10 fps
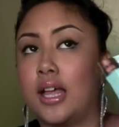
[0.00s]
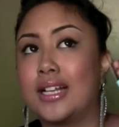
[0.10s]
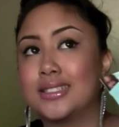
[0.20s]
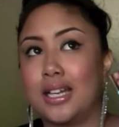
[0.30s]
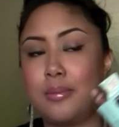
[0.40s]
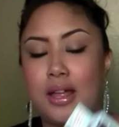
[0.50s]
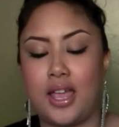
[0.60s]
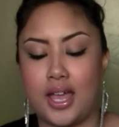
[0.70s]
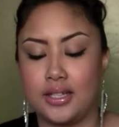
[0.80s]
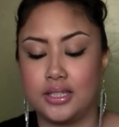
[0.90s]
last time I
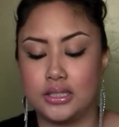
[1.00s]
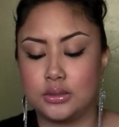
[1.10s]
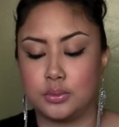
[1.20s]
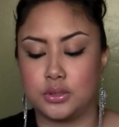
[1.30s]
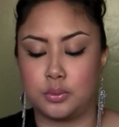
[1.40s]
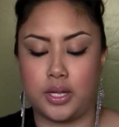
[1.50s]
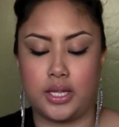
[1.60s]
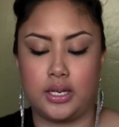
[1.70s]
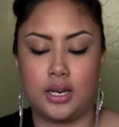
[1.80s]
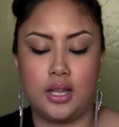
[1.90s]
had this was
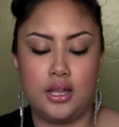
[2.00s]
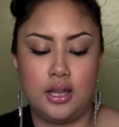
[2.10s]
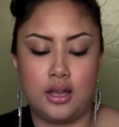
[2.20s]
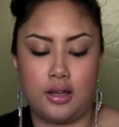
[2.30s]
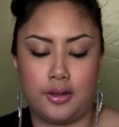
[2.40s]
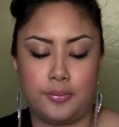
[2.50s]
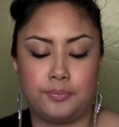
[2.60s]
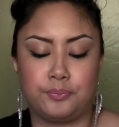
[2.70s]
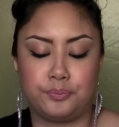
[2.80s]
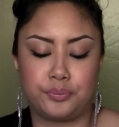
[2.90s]
when
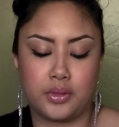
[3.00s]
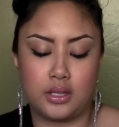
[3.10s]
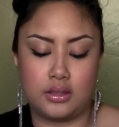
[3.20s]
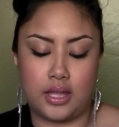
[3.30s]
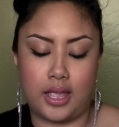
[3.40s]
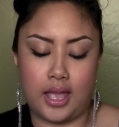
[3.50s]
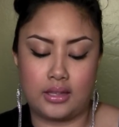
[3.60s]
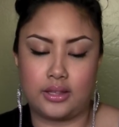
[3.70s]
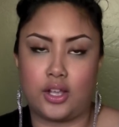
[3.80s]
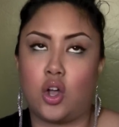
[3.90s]
they
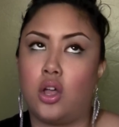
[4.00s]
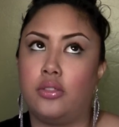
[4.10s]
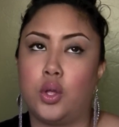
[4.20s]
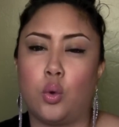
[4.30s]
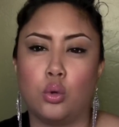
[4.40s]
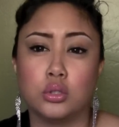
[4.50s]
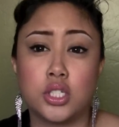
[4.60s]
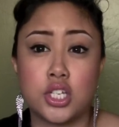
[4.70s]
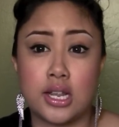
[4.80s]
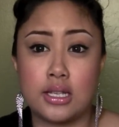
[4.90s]
had like all the
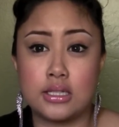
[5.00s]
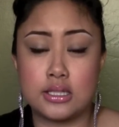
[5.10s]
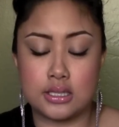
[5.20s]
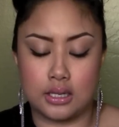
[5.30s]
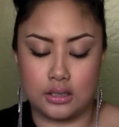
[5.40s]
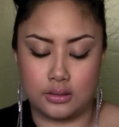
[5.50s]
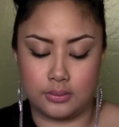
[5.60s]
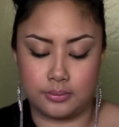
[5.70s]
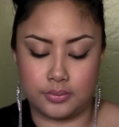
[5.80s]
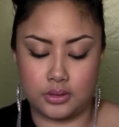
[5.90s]
old shades.
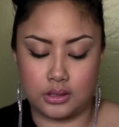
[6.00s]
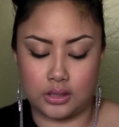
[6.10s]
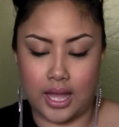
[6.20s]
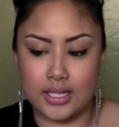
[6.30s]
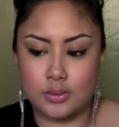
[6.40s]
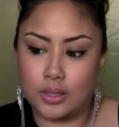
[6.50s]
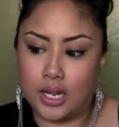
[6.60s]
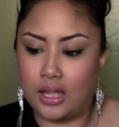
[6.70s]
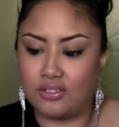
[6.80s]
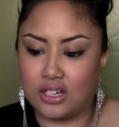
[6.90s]
The last one
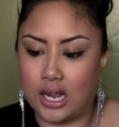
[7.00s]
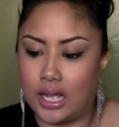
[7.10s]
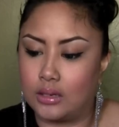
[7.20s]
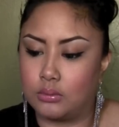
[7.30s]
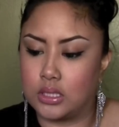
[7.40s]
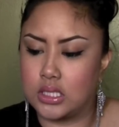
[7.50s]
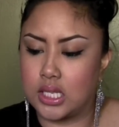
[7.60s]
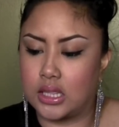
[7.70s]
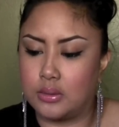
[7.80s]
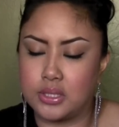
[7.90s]
I ever had was,
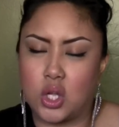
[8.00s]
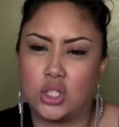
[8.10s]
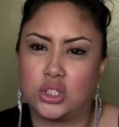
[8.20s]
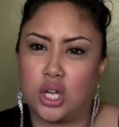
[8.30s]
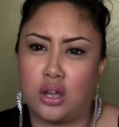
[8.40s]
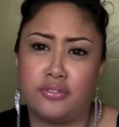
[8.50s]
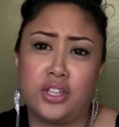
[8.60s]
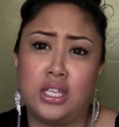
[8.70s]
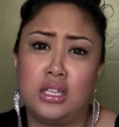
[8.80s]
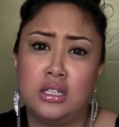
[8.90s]
I think it was called
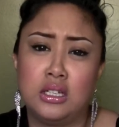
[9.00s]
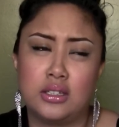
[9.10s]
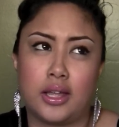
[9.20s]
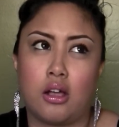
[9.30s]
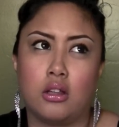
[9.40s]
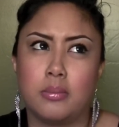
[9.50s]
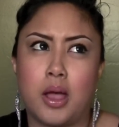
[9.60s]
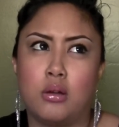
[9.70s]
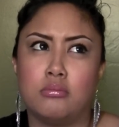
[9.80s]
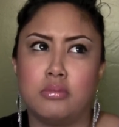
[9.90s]
Toffee, like All
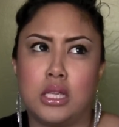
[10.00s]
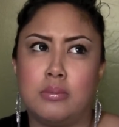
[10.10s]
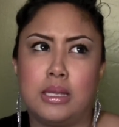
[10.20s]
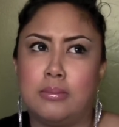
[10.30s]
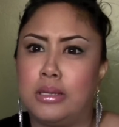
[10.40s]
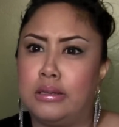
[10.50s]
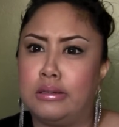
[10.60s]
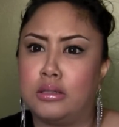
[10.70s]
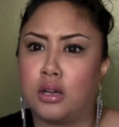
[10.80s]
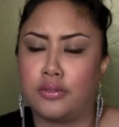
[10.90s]
About Me, Me,
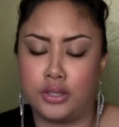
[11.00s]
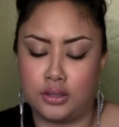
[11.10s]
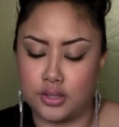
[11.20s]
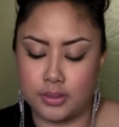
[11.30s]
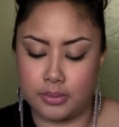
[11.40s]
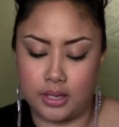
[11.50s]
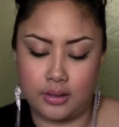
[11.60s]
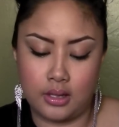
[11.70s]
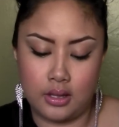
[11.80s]
Me, Toffee or something.